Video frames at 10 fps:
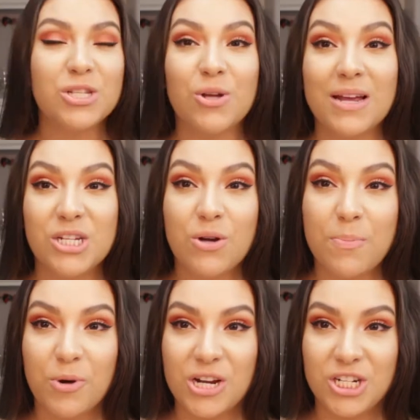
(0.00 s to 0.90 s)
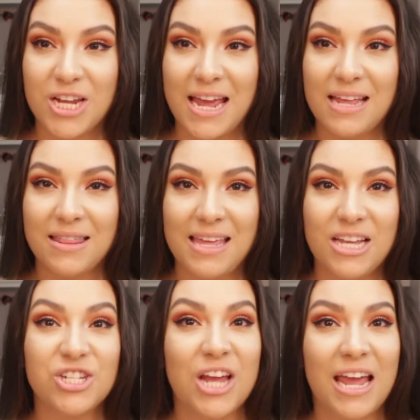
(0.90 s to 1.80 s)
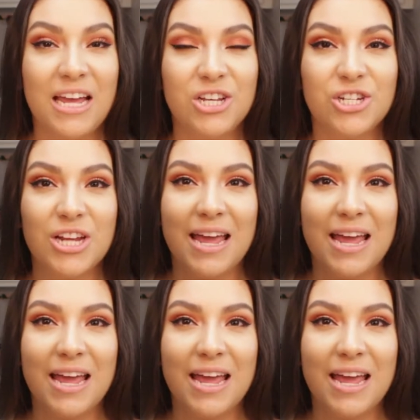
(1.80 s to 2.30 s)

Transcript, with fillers: so I do appreciate the change